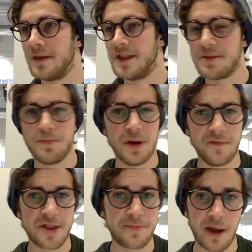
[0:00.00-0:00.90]
is a bit of
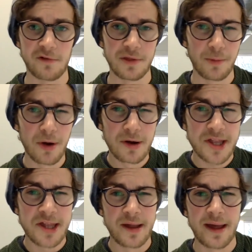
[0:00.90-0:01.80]
a spanner in the
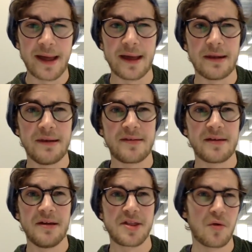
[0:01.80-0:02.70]
works, and
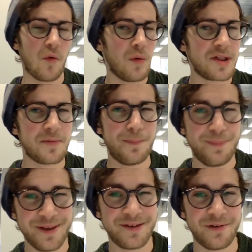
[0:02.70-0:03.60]
it's always a
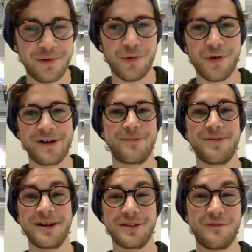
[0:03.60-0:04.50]
bit annoying
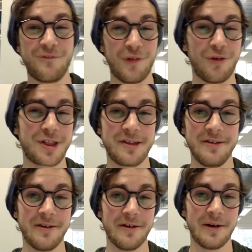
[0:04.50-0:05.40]
being the first
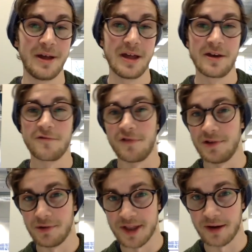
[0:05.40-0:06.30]
year for a
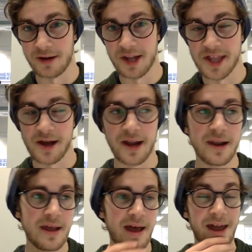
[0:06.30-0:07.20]
new study design.
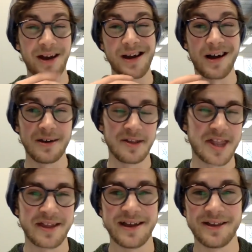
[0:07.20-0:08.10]
And I
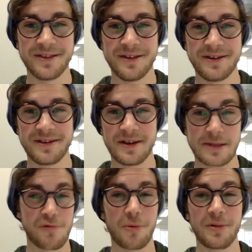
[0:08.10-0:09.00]
understand that it's
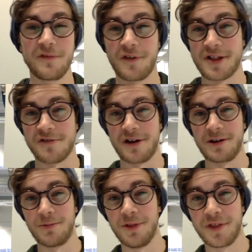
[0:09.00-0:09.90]
probably
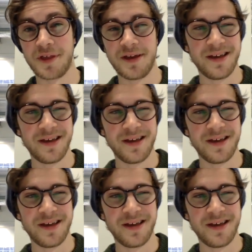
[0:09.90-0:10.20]
frustrating with